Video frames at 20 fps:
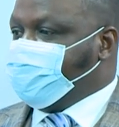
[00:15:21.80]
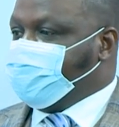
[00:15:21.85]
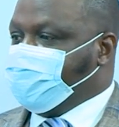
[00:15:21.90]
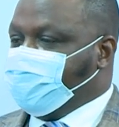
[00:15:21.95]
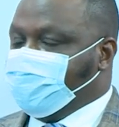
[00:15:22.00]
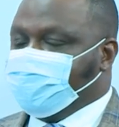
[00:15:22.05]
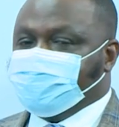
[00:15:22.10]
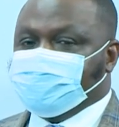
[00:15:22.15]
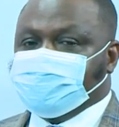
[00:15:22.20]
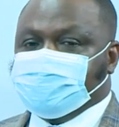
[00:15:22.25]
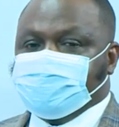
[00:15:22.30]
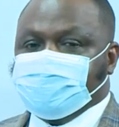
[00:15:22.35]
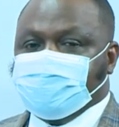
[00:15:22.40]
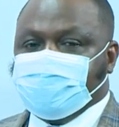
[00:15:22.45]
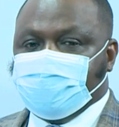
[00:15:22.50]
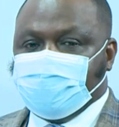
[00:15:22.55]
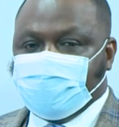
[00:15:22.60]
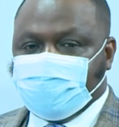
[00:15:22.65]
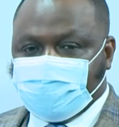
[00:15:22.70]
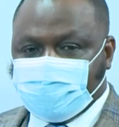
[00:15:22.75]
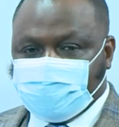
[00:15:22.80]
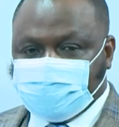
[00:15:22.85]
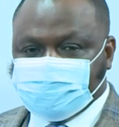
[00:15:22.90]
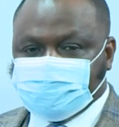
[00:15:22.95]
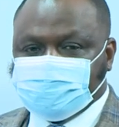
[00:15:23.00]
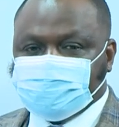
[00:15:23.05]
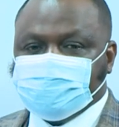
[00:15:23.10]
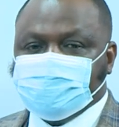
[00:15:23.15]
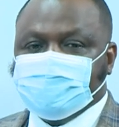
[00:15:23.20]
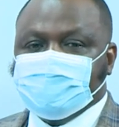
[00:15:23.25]
Okay, the
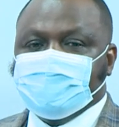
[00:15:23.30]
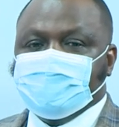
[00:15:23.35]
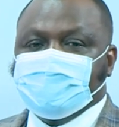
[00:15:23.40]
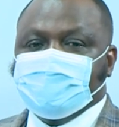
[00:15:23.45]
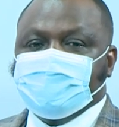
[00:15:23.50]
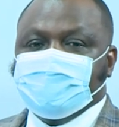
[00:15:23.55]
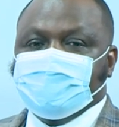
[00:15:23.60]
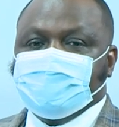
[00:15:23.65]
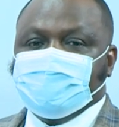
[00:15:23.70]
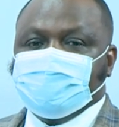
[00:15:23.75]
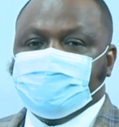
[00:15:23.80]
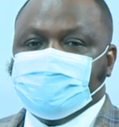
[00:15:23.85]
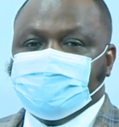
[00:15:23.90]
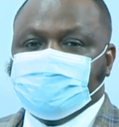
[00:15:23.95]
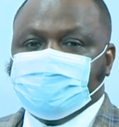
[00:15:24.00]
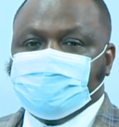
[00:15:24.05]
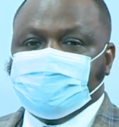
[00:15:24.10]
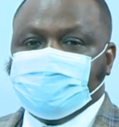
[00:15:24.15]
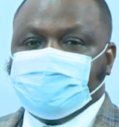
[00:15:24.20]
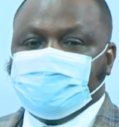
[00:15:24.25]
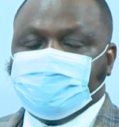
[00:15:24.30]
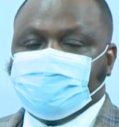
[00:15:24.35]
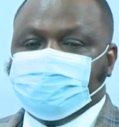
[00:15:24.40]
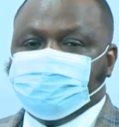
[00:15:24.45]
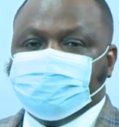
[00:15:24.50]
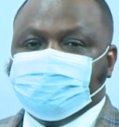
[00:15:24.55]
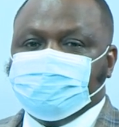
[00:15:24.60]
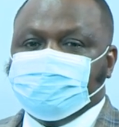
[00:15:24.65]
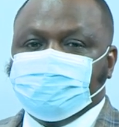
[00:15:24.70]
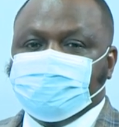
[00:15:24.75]
heart,
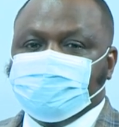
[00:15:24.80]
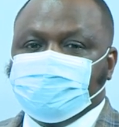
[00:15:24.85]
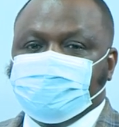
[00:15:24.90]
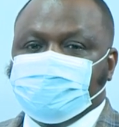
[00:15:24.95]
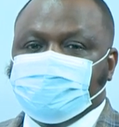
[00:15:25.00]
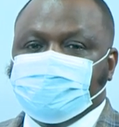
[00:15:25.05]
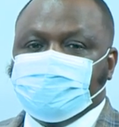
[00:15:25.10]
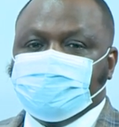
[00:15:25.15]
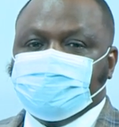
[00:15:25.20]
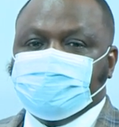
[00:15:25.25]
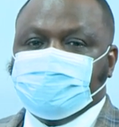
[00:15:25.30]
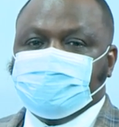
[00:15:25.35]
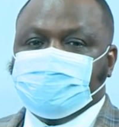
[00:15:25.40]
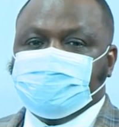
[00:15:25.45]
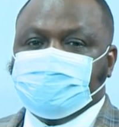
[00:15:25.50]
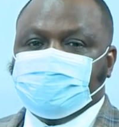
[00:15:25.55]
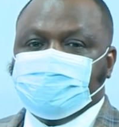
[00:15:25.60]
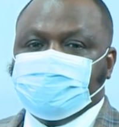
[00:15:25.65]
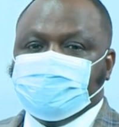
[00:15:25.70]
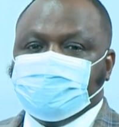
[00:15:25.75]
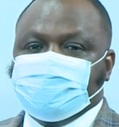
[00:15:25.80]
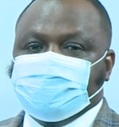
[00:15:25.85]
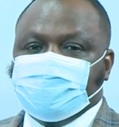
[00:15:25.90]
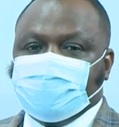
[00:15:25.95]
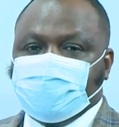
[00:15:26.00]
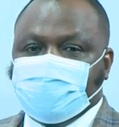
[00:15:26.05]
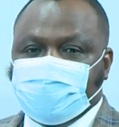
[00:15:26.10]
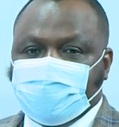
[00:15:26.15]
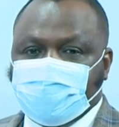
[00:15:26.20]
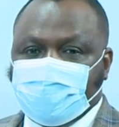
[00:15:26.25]
um, the, the, the
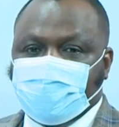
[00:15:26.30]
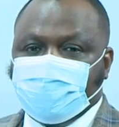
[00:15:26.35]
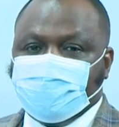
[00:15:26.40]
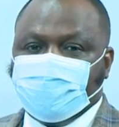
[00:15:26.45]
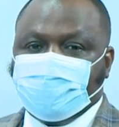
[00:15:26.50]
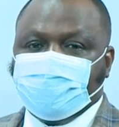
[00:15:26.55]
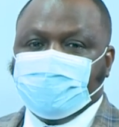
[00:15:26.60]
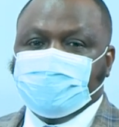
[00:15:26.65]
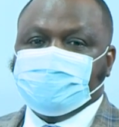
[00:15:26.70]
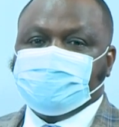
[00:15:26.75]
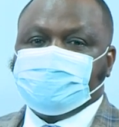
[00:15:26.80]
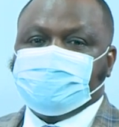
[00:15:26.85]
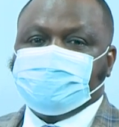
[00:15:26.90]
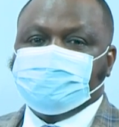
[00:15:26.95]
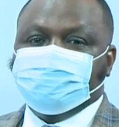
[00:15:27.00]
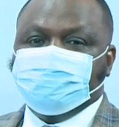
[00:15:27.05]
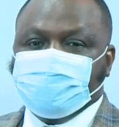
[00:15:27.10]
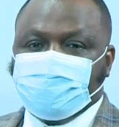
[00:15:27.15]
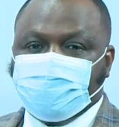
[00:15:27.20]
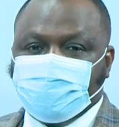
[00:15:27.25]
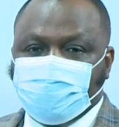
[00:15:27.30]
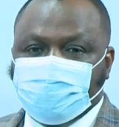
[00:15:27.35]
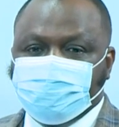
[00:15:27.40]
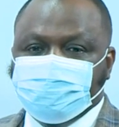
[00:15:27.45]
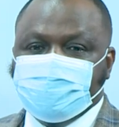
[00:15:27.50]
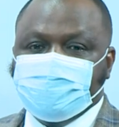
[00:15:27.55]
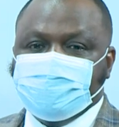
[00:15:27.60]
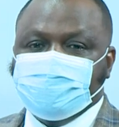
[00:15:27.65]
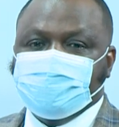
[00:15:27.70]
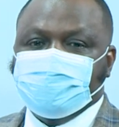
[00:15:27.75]
heart is
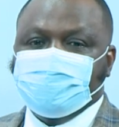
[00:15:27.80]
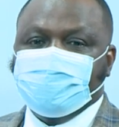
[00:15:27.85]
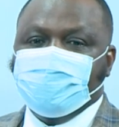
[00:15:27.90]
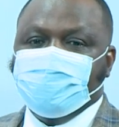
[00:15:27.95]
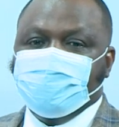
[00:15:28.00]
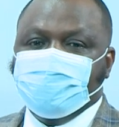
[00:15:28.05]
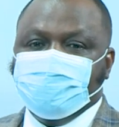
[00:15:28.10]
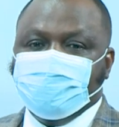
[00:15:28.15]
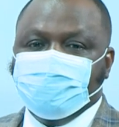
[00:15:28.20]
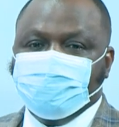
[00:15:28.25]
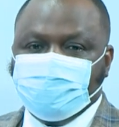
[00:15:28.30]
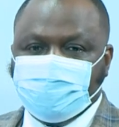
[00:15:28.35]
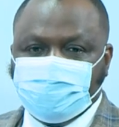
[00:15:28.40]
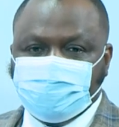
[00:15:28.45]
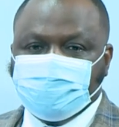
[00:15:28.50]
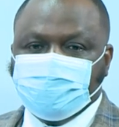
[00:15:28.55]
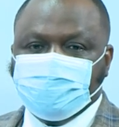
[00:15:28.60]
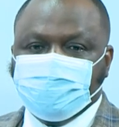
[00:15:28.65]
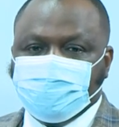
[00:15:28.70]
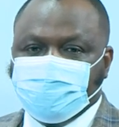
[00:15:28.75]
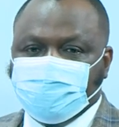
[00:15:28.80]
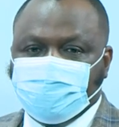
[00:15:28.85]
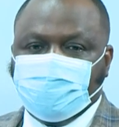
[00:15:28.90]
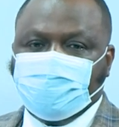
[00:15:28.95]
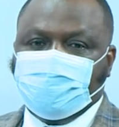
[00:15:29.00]
becoming, you know,